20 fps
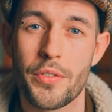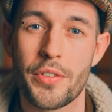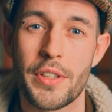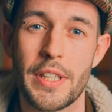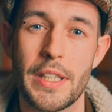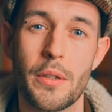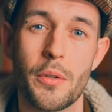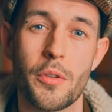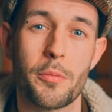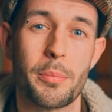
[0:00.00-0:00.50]

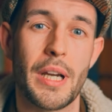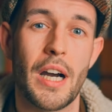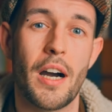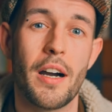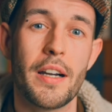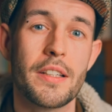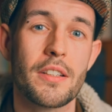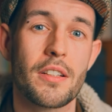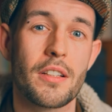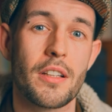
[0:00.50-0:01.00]
skills
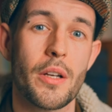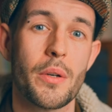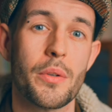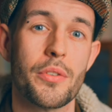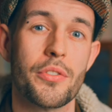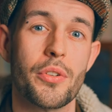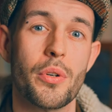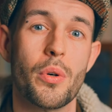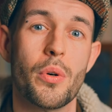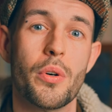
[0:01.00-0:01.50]
behind
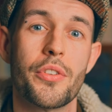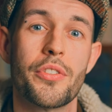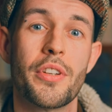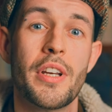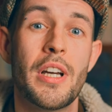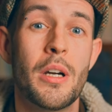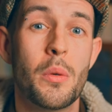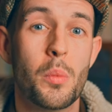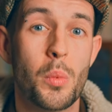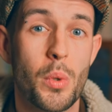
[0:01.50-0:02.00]
closed doors
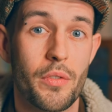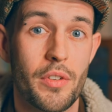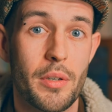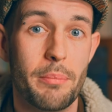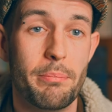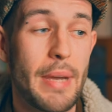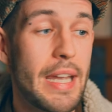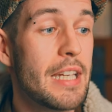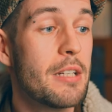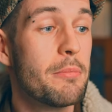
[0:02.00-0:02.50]
will
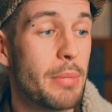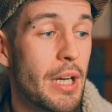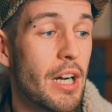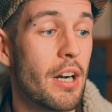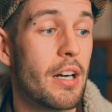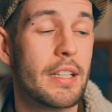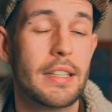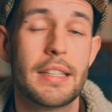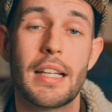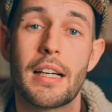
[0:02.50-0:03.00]
remain
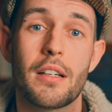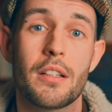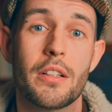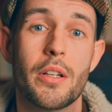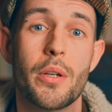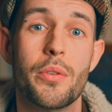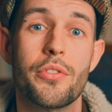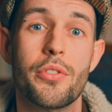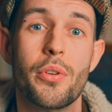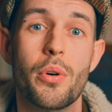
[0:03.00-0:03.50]
behind that
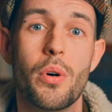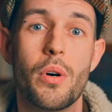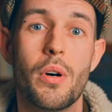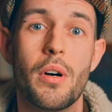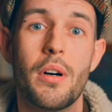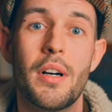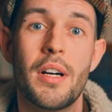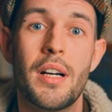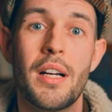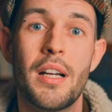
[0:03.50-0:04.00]
closed
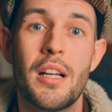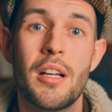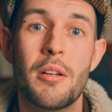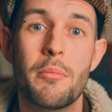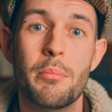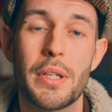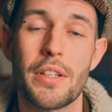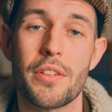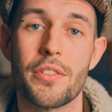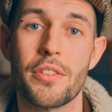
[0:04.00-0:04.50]
door
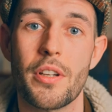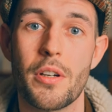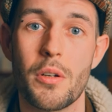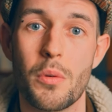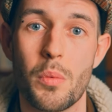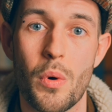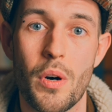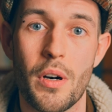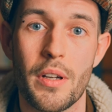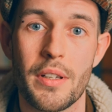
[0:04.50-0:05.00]
because no
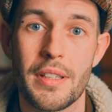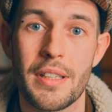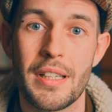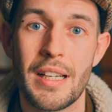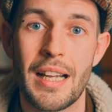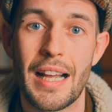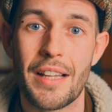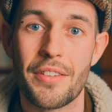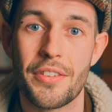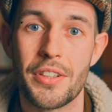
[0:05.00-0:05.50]
one
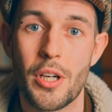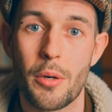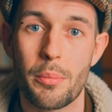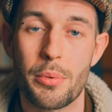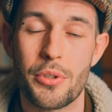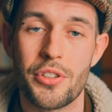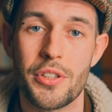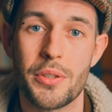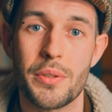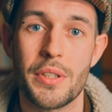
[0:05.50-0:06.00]
has the
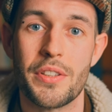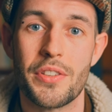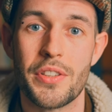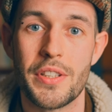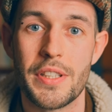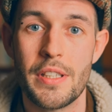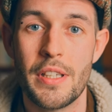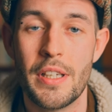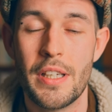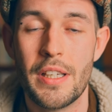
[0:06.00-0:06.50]

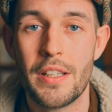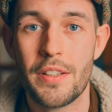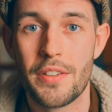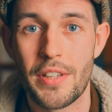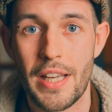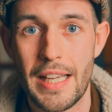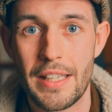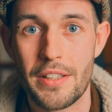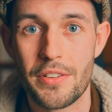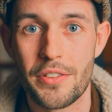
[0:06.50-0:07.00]
opportunity
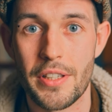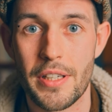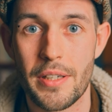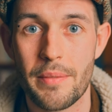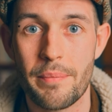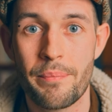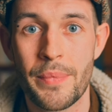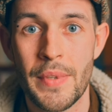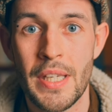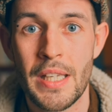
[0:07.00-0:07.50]
to enter.
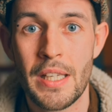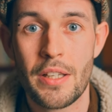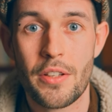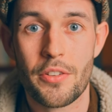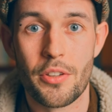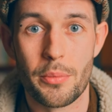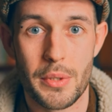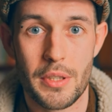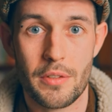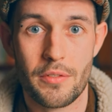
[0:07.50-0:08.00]

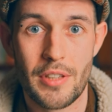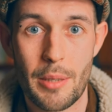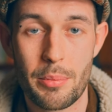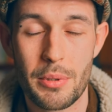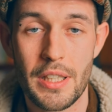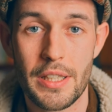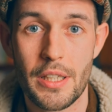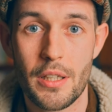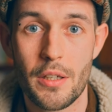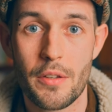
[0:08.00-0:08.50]
So I'm going to
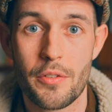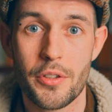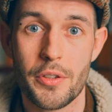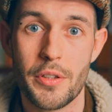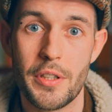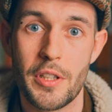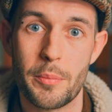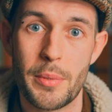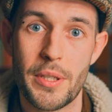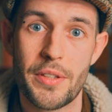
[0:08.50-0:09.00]
rapidly go through
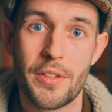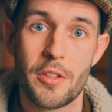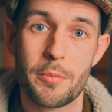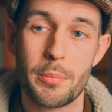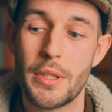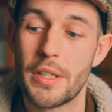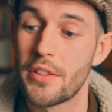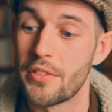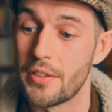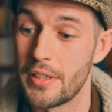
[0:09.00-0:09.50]
these business
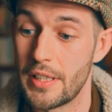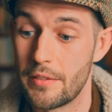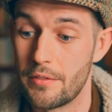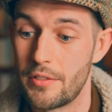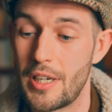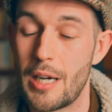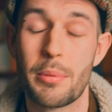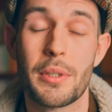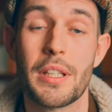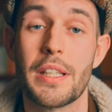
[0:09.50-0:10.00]
books and then
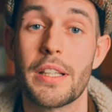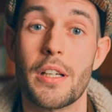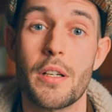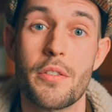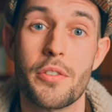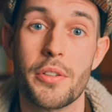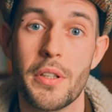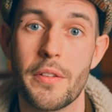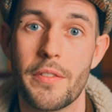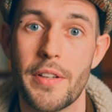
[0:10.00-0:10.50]
rapidly go
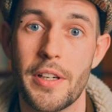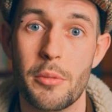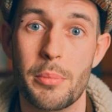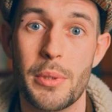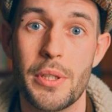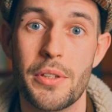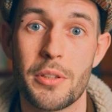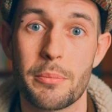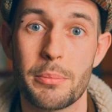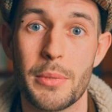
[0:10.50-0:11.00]
through the
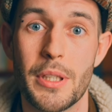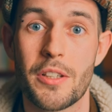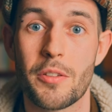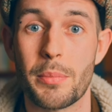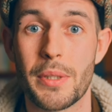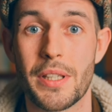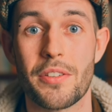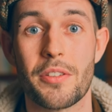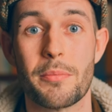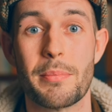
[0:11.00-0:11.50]
therapeutic books
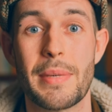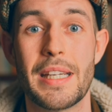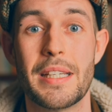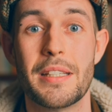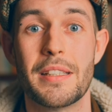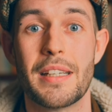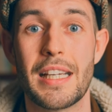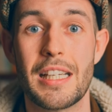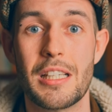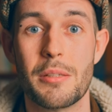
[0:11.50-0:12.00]
because the
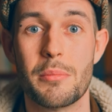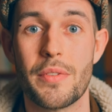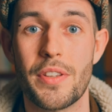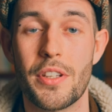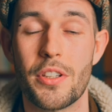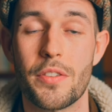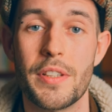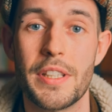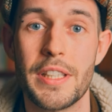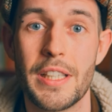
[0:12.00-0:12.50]
main aim of
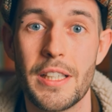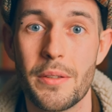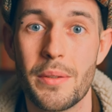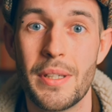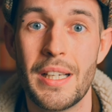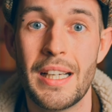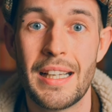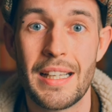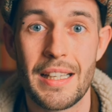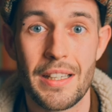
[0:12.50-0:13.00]
this video
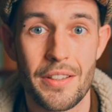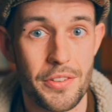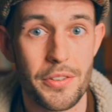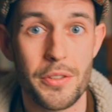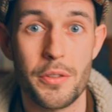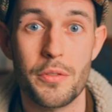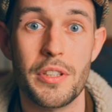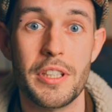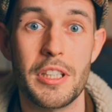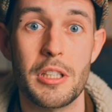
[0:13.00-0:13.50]
is that
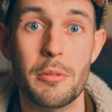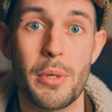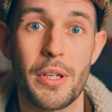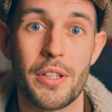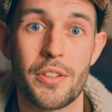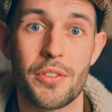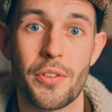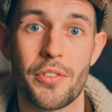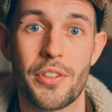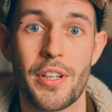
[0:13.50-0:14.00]
you read the
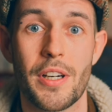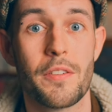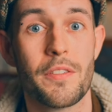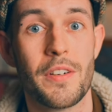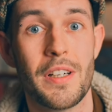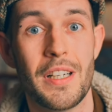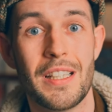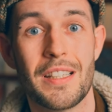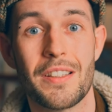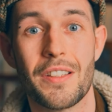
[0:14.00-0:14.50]
books
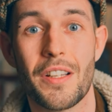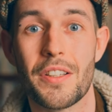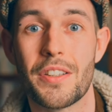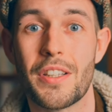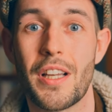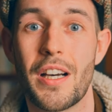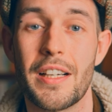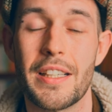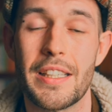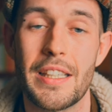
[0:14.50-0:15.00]
yourself, not
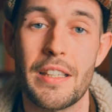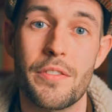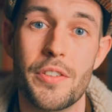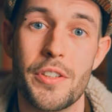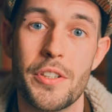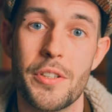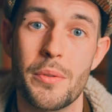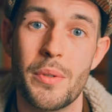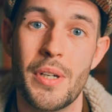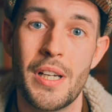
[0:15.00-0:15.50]
that I give
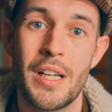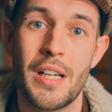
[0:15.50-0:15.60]
you